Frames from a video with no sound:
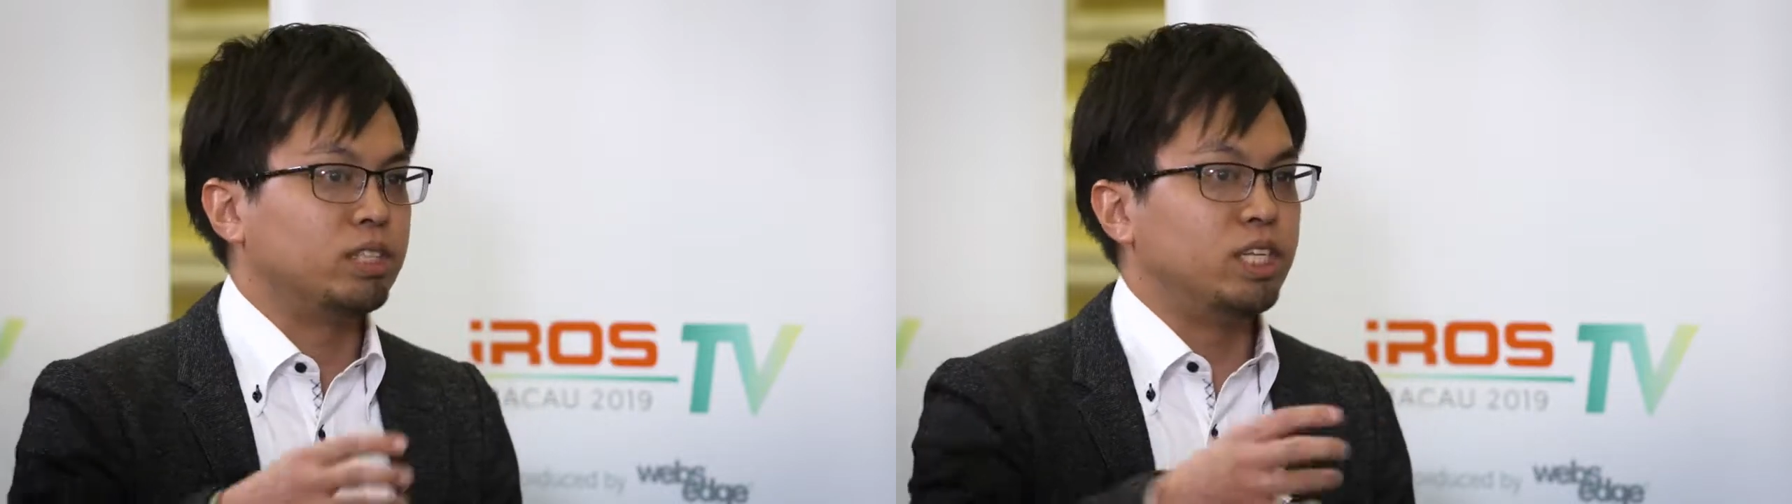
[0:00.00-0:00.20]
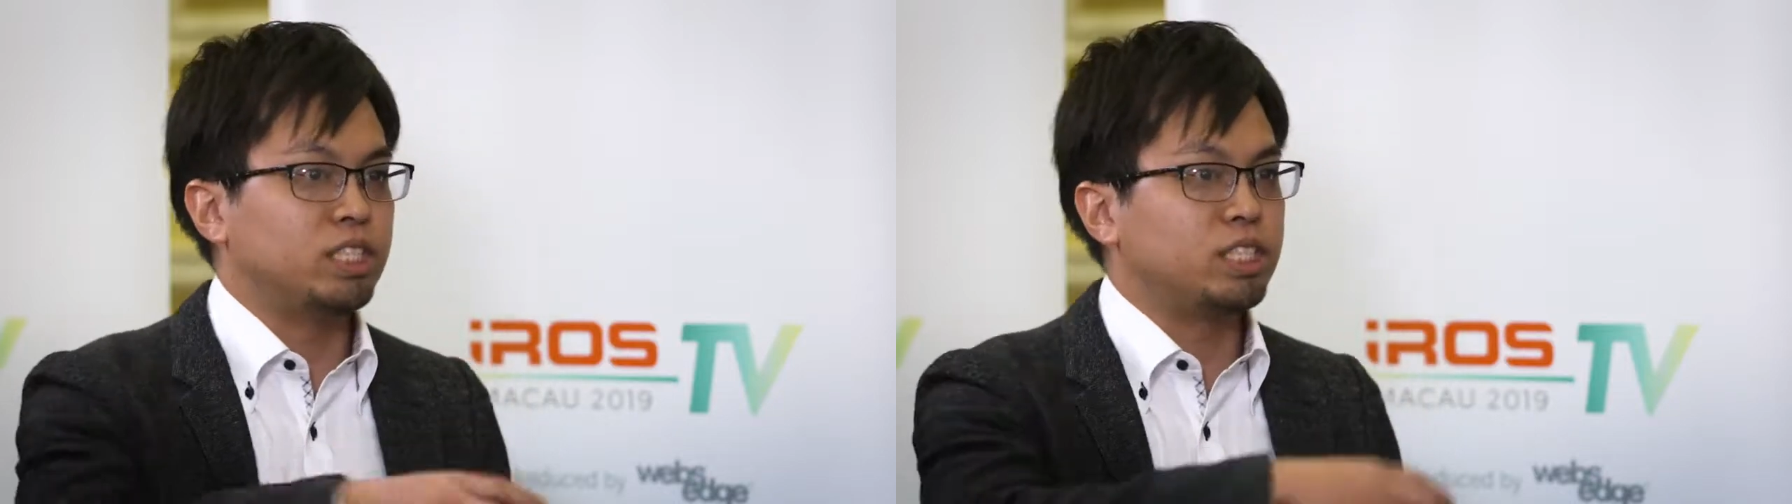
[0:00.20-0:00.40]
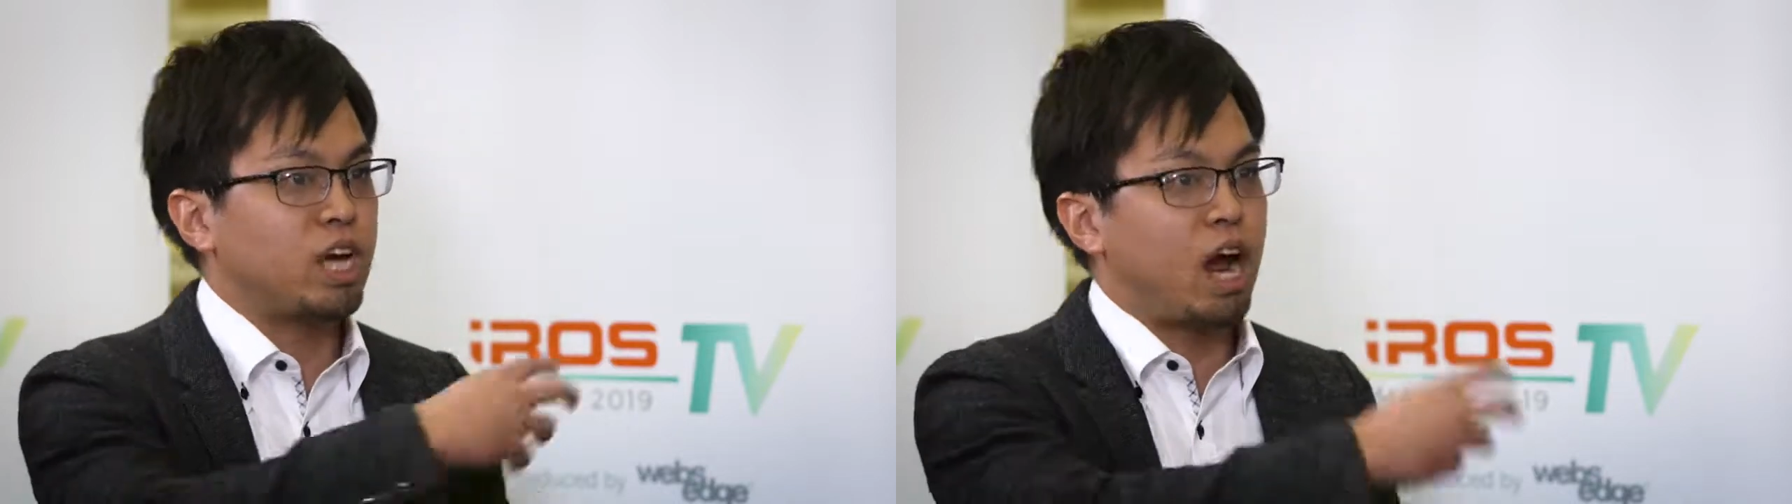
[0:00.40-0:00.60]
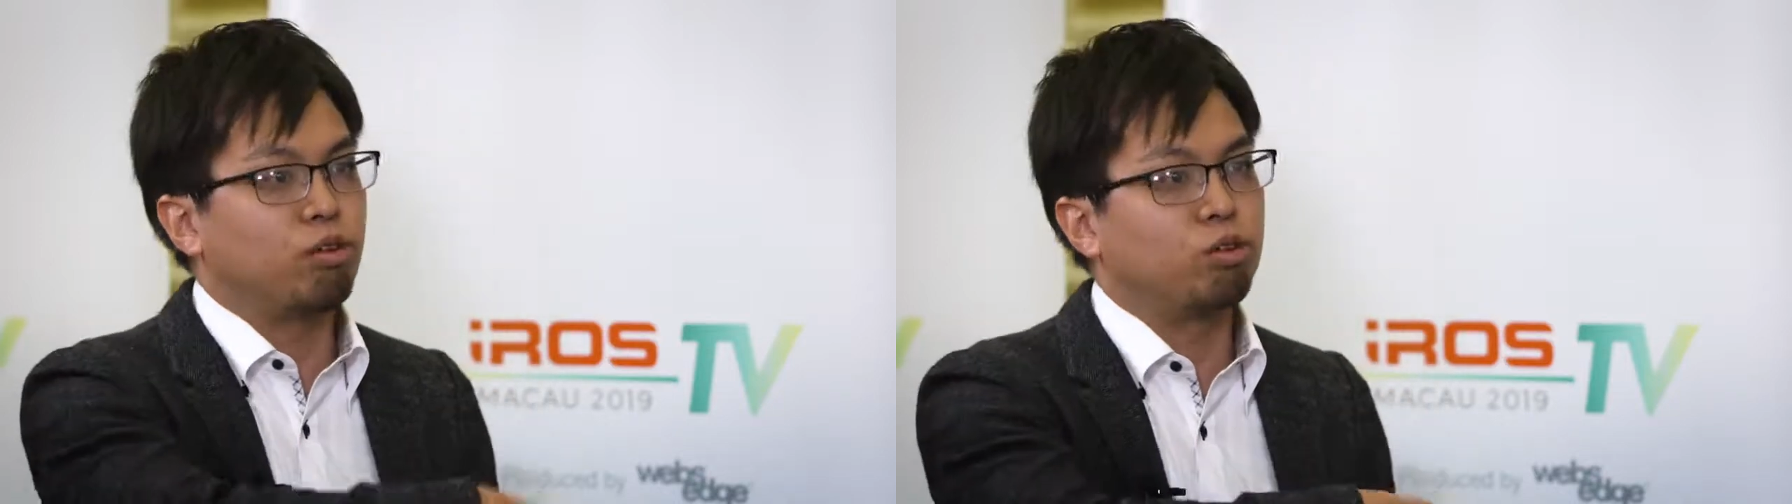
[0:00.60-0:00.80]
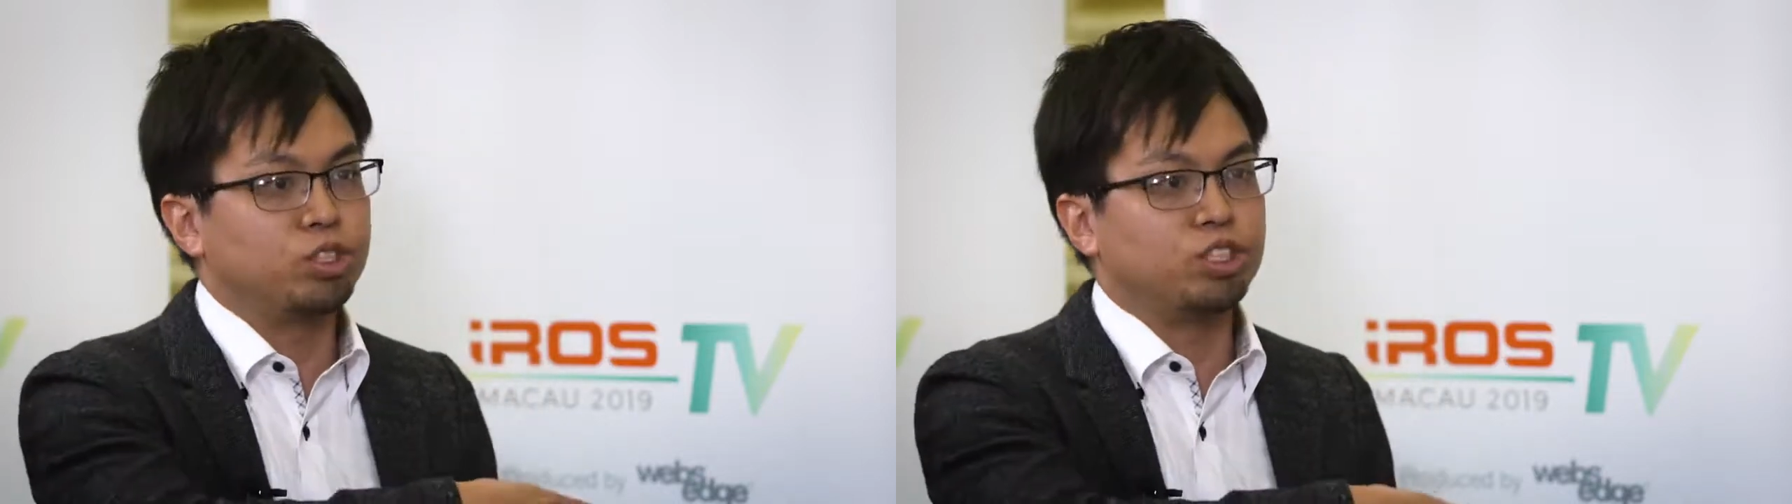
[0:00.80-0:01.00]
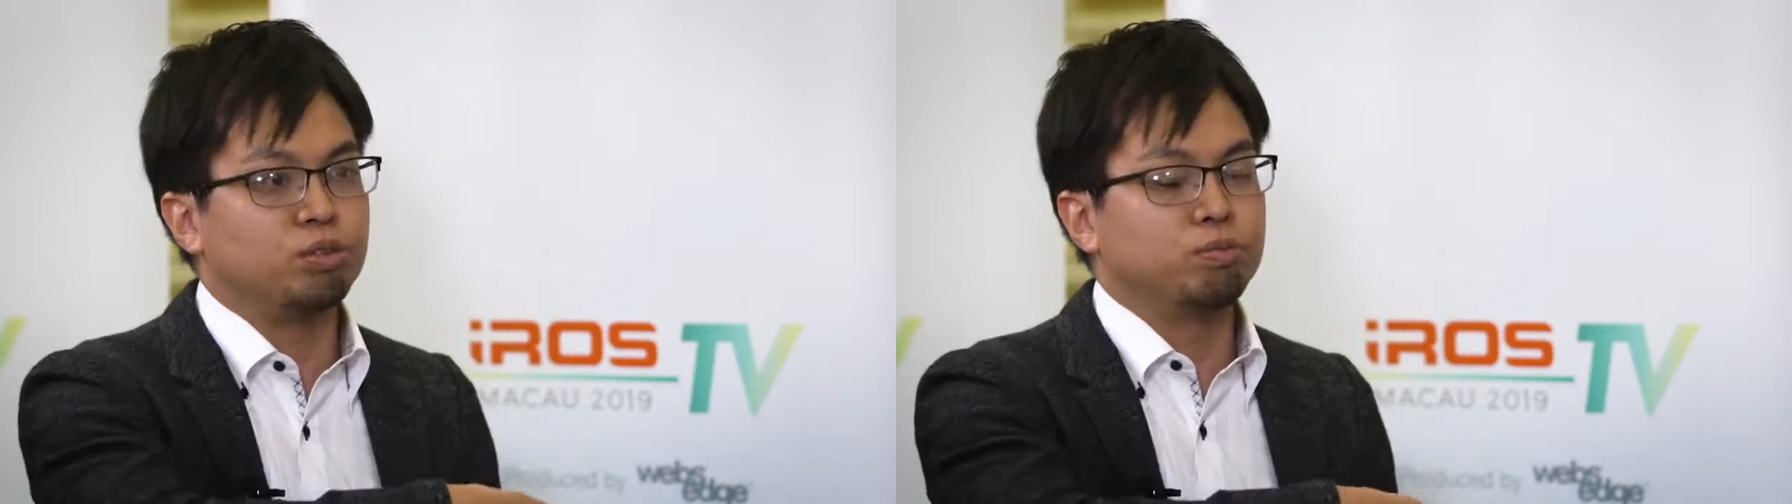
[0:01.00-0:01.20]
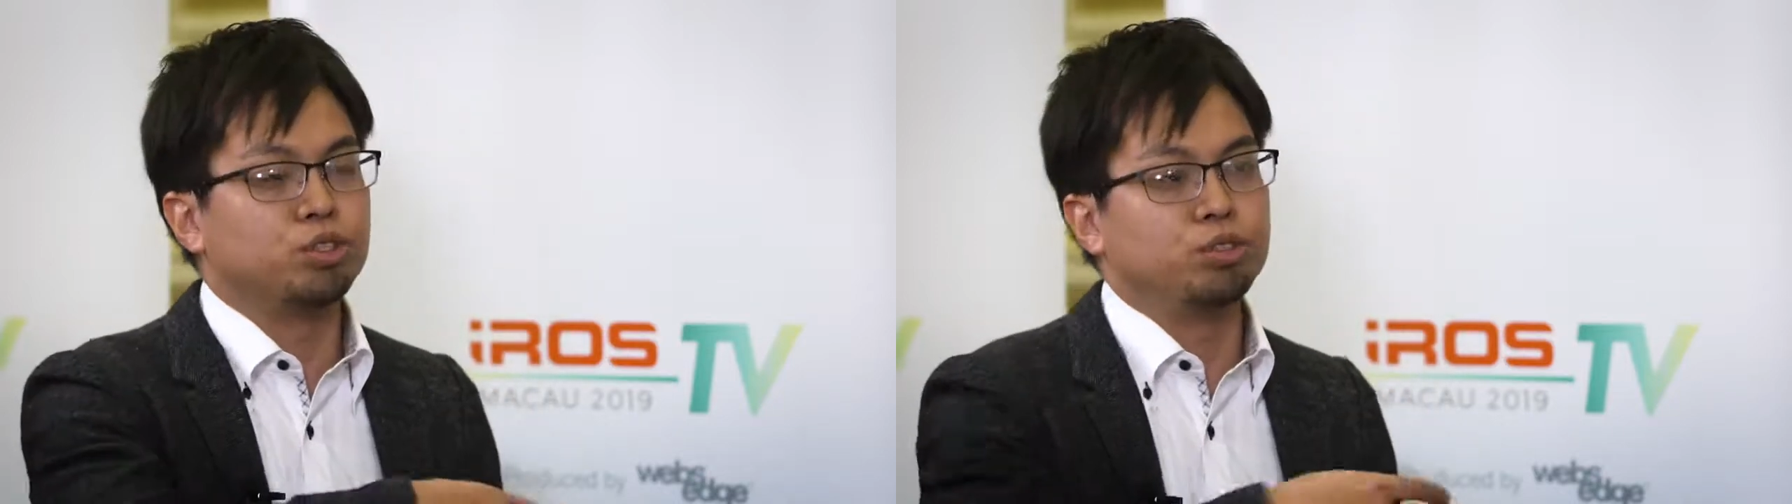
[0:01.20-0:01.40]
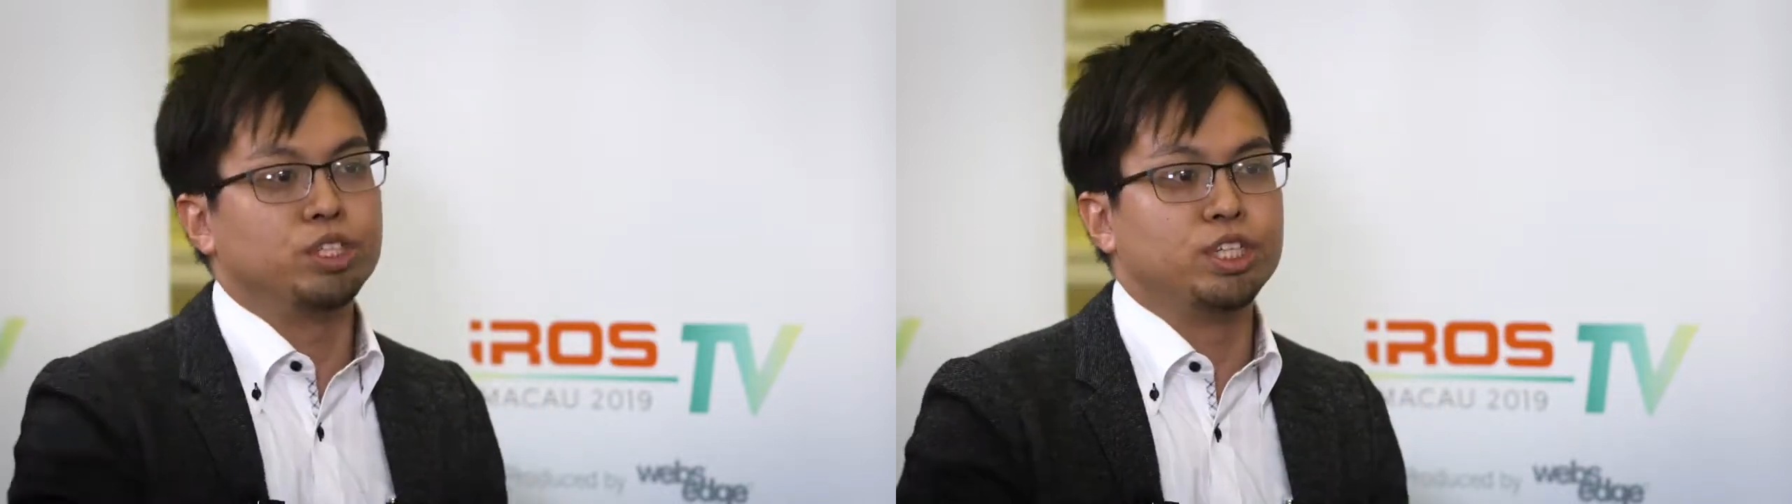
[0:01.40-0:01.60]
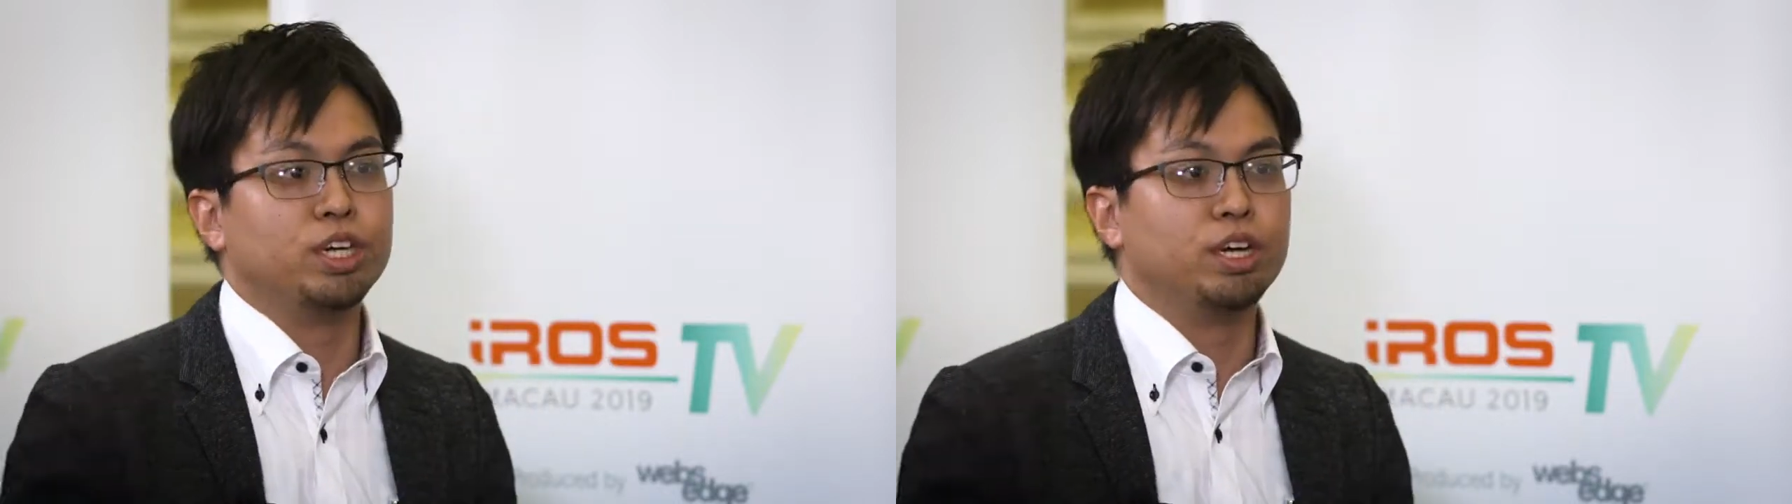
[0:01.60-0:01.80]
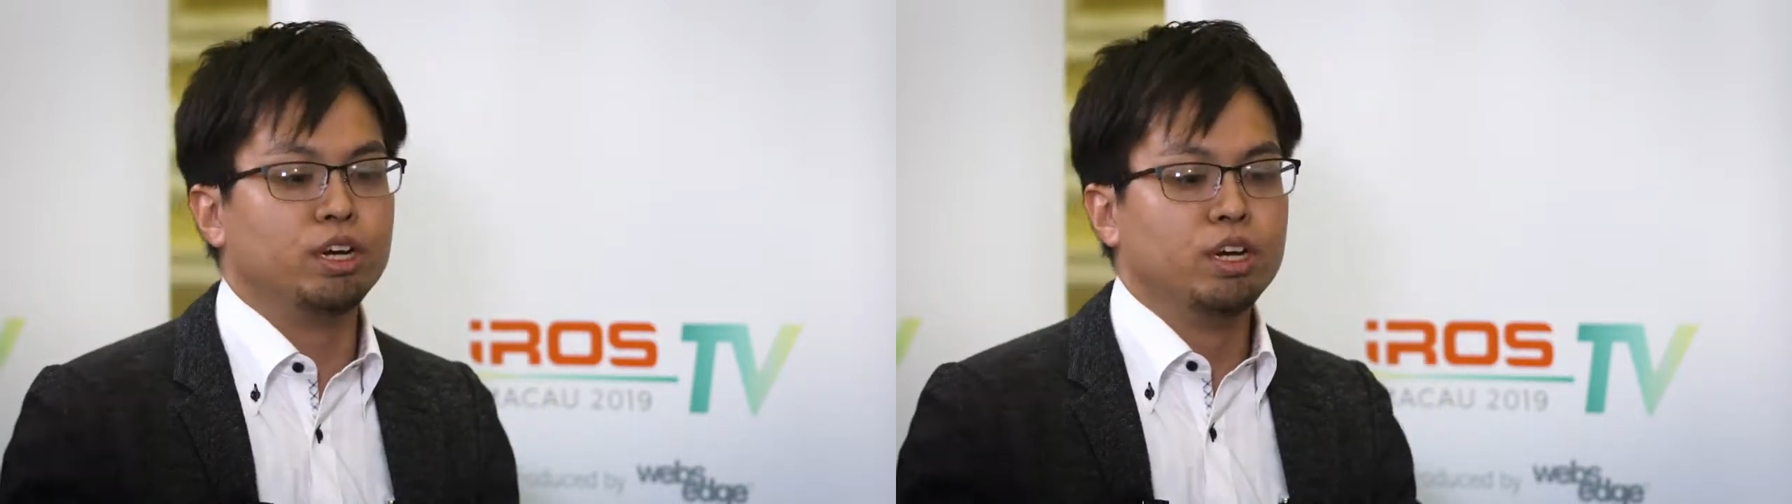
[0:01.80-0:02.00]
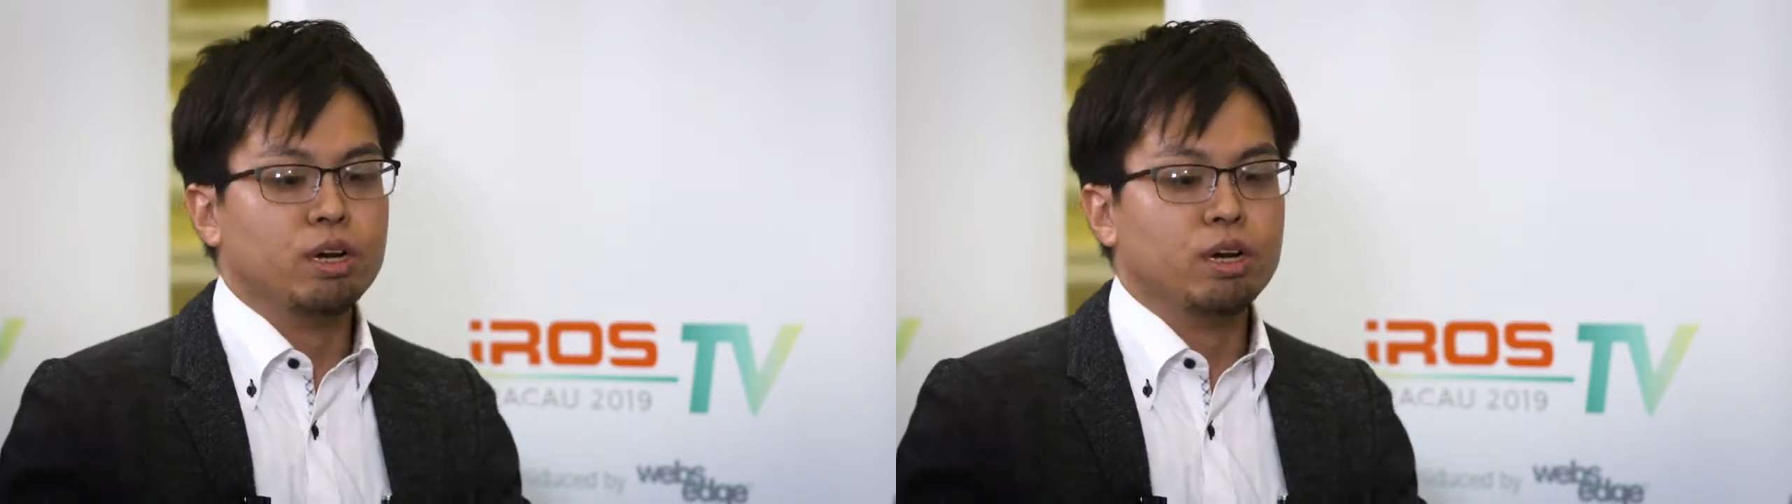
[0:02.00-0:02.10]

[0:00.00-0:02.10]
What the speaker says: this algorithm to the